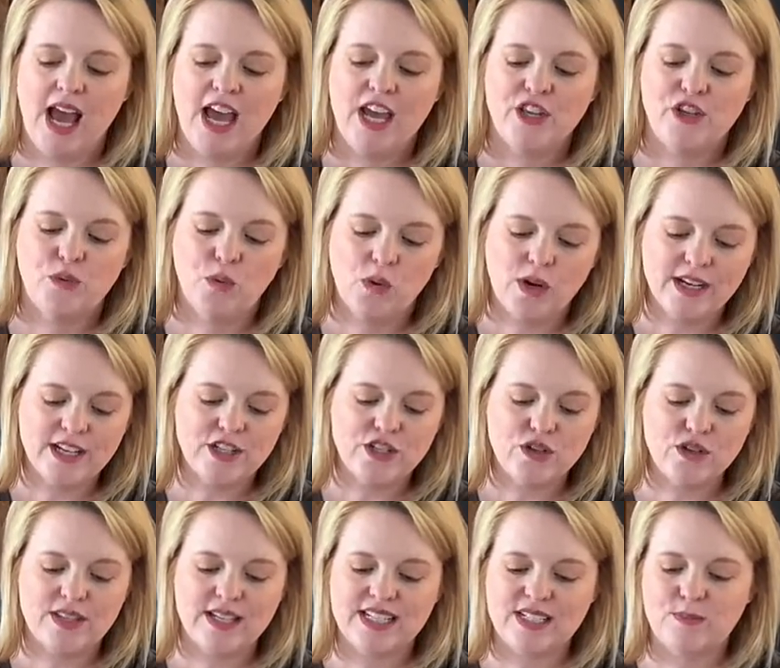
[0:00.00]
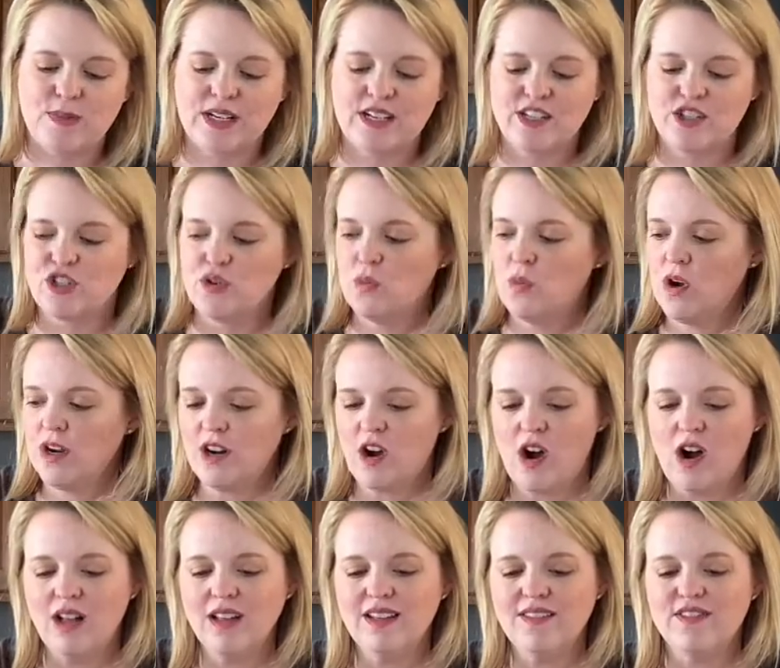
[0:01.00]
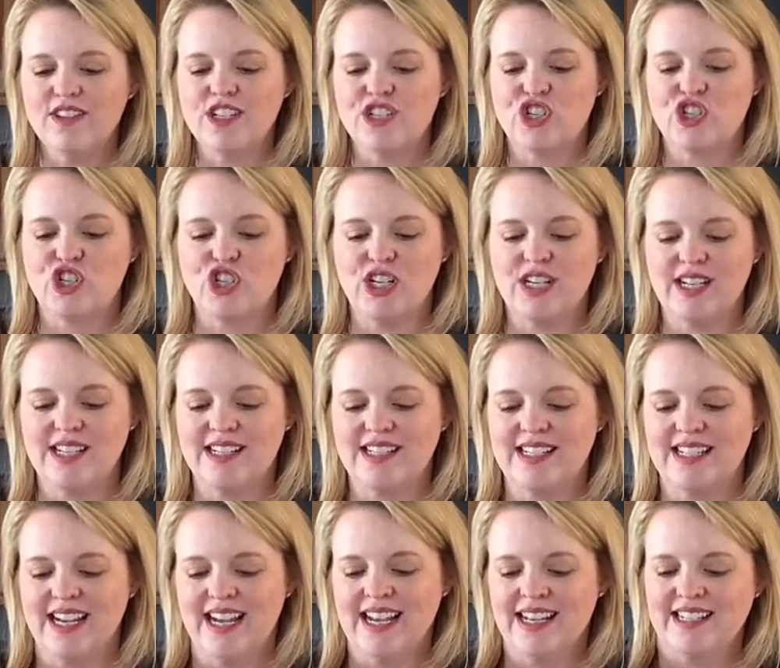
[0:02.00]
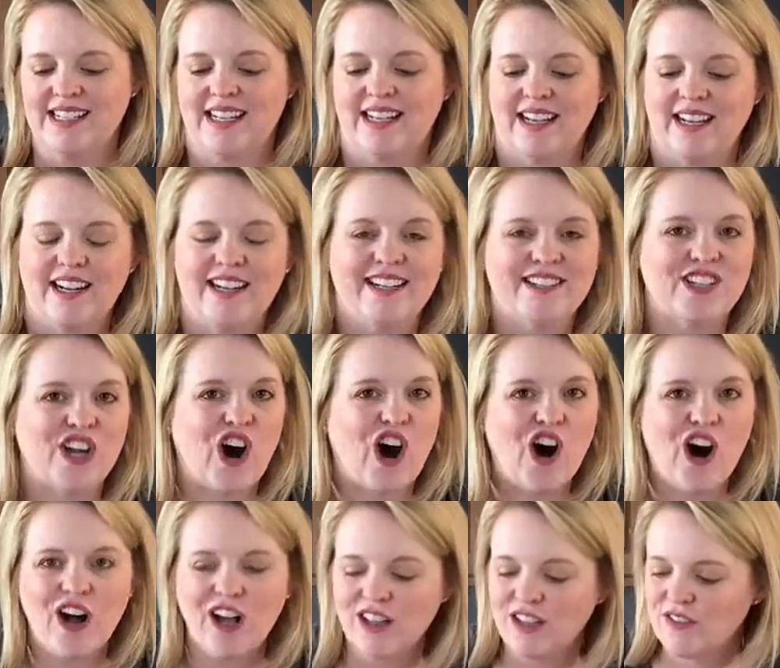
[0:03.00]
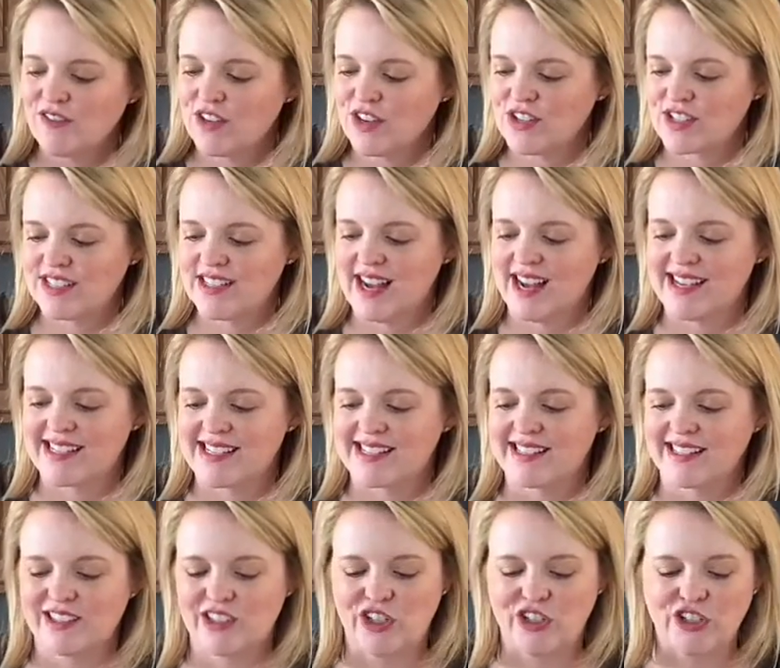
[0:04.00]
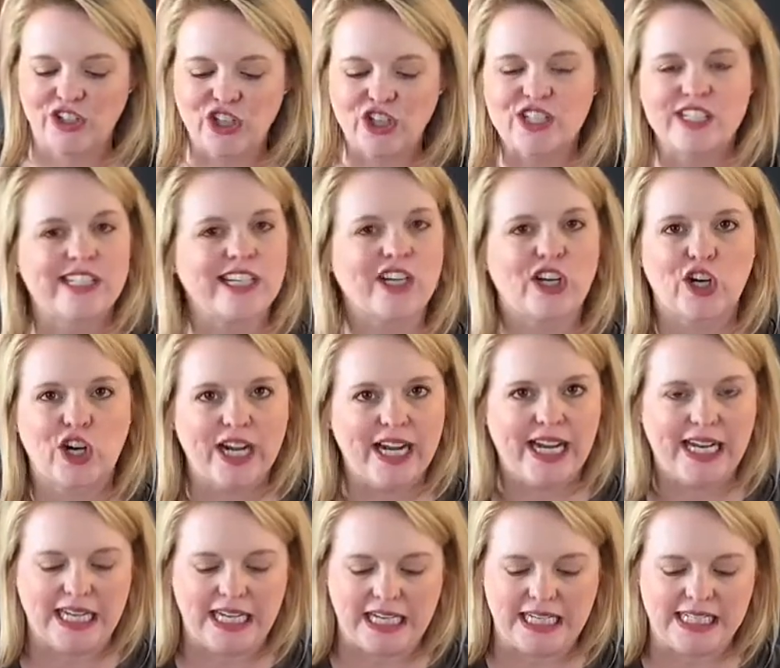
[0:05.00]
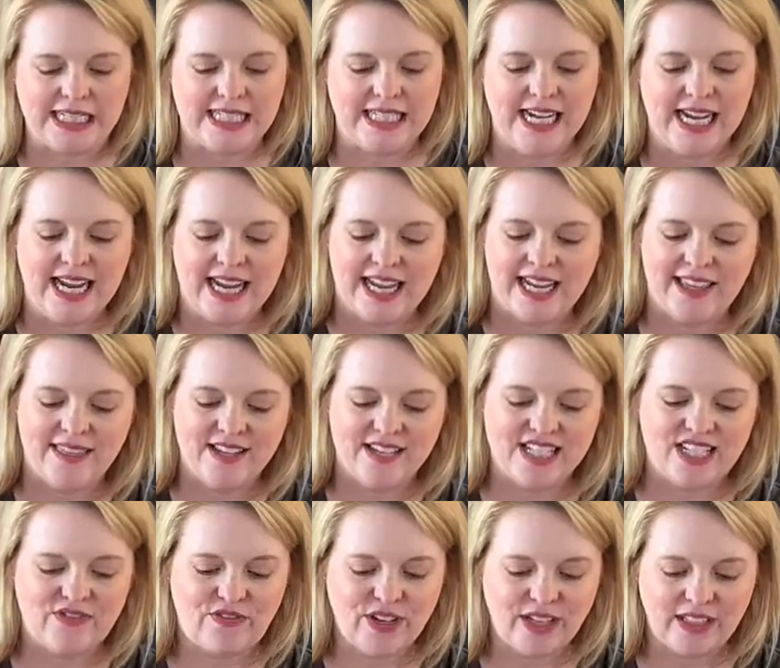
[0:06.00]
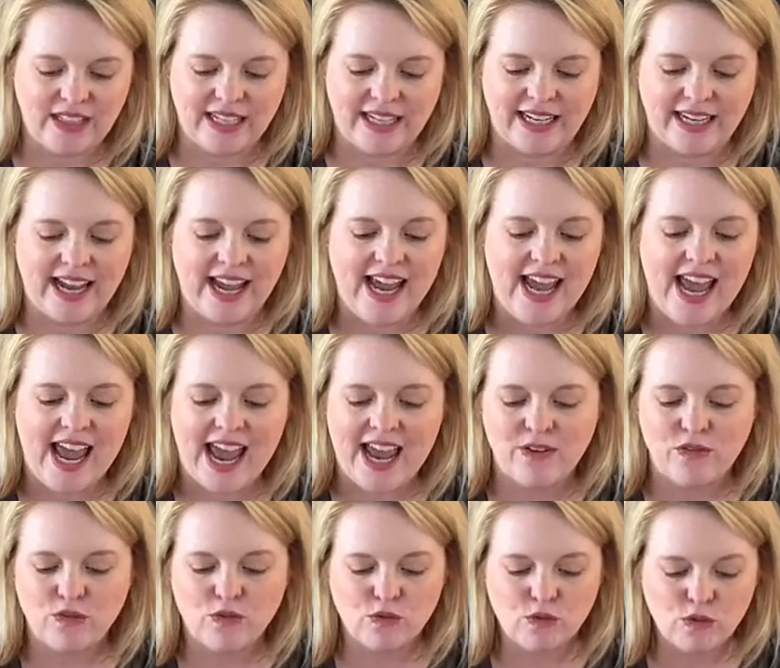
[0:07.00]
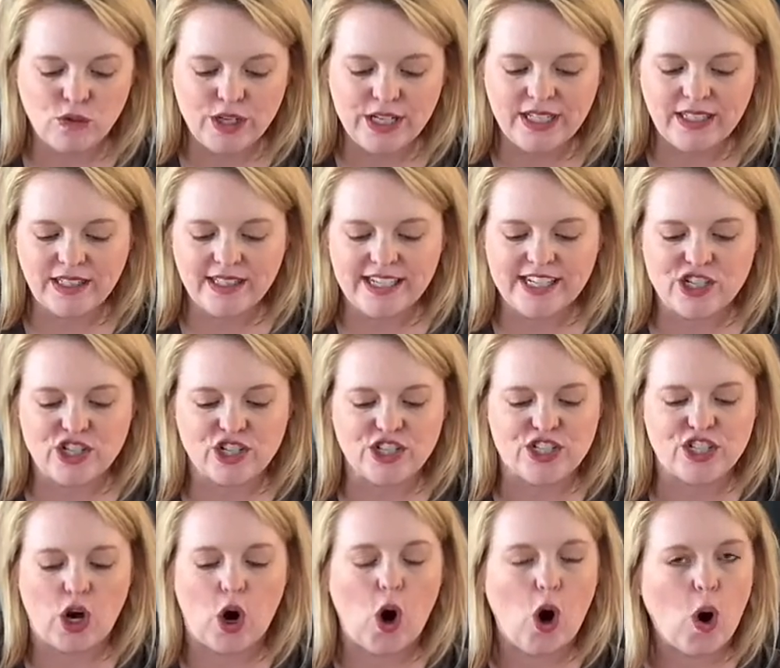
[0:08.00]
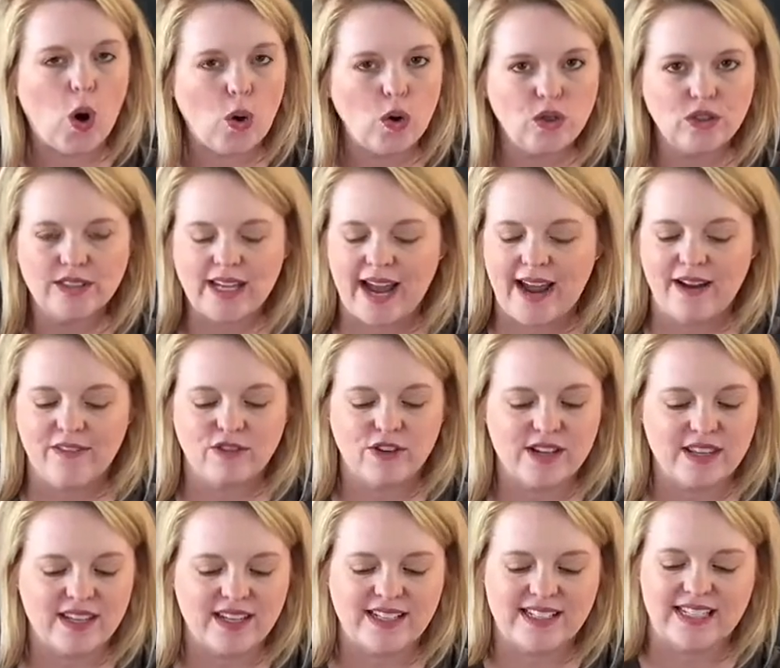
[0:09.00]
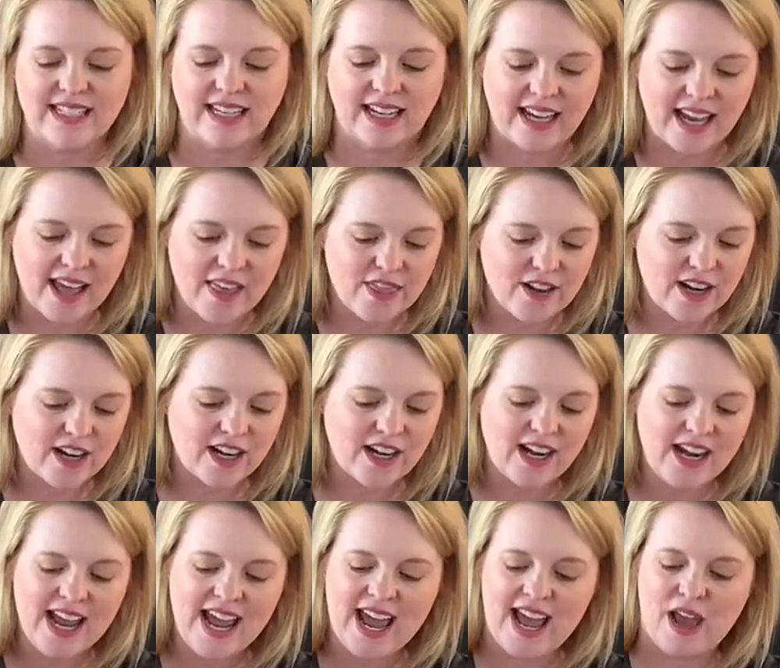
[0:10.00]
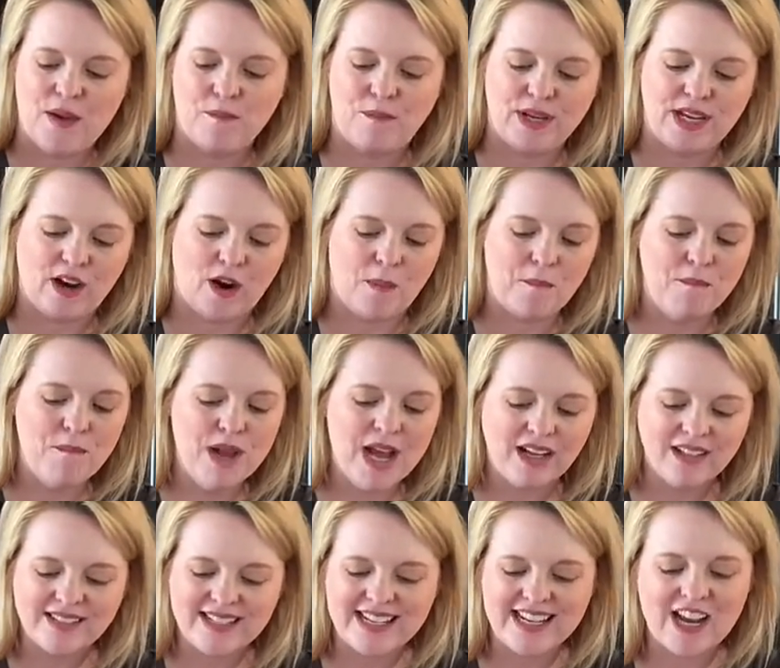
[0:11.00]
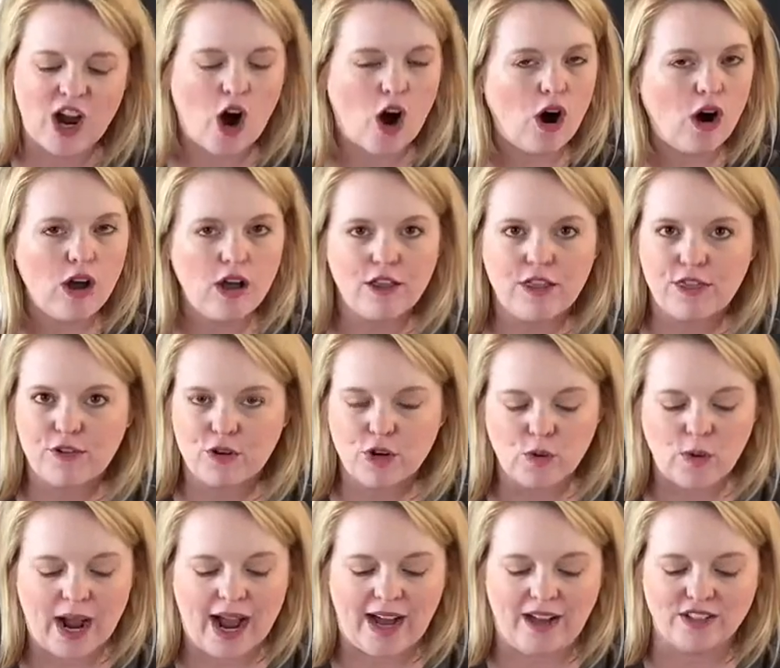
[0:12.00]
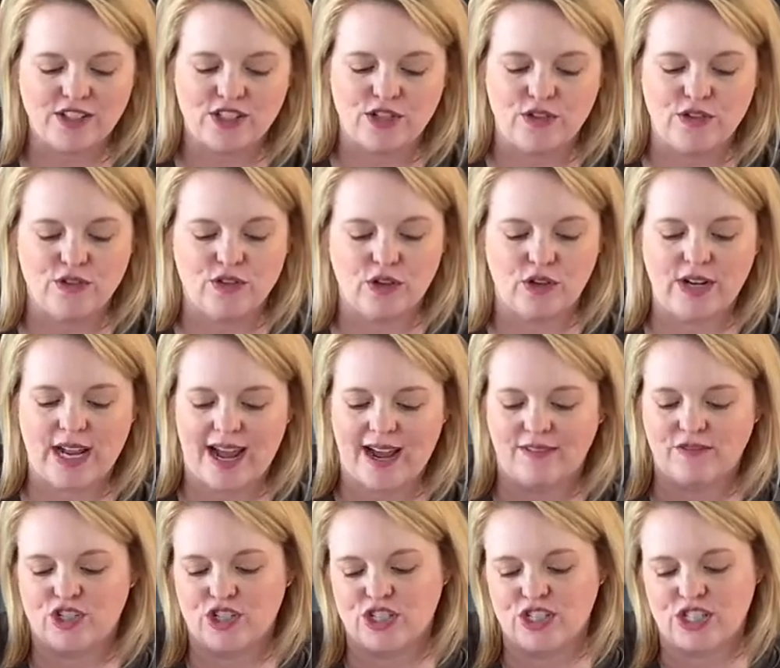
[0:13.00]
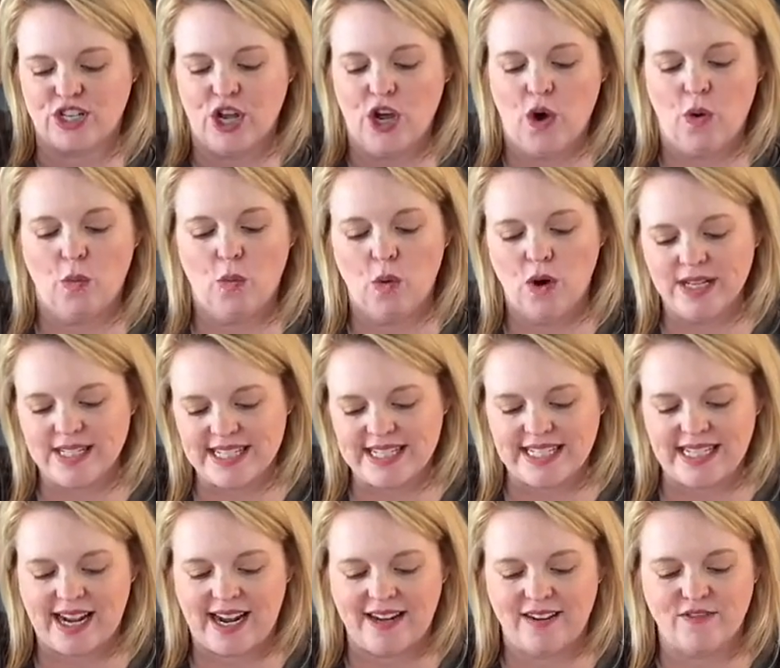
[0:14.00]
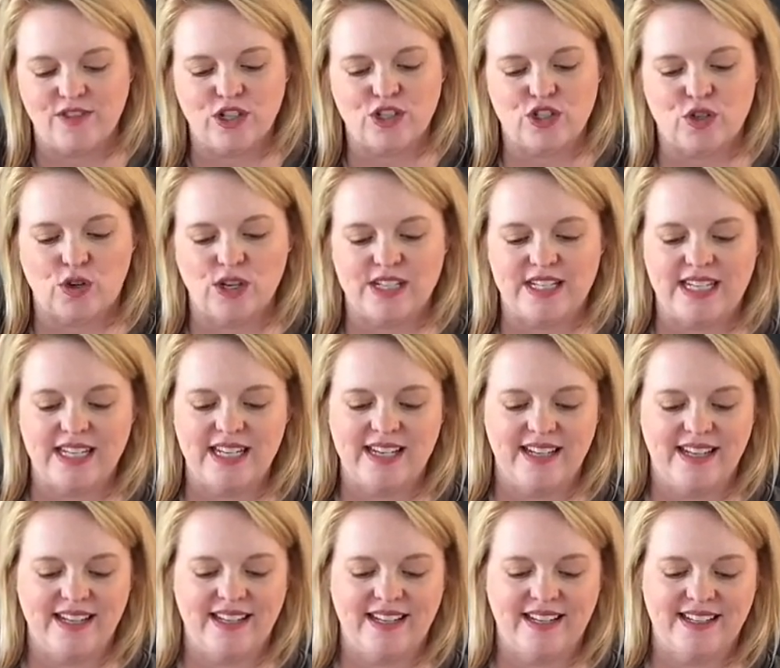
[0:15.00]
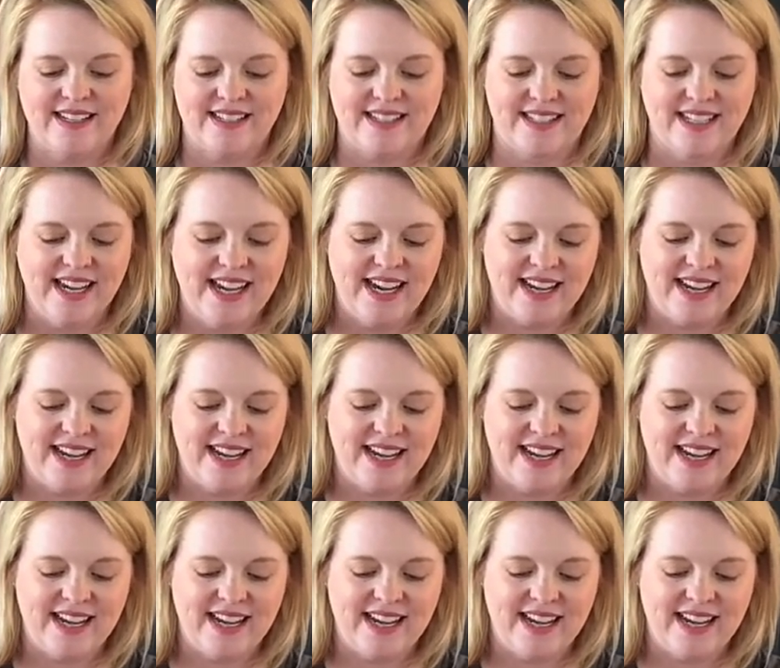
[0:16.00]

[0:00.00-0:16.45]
You wanna do this because you want all of this cheese to get into all of those nice little nooks and crannies in this filling and really just hold everything together and be all melty all throughout, so you don't have just one side of the tortilla is